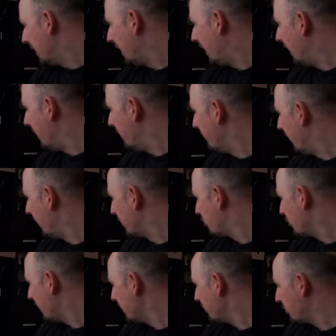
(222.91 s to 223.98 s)
I
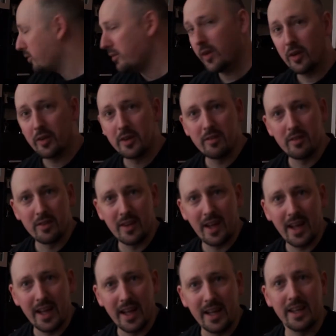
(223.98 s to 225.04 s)
tried some of it on the other
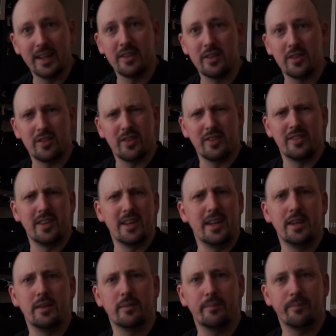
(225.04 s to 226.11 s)
day just to see,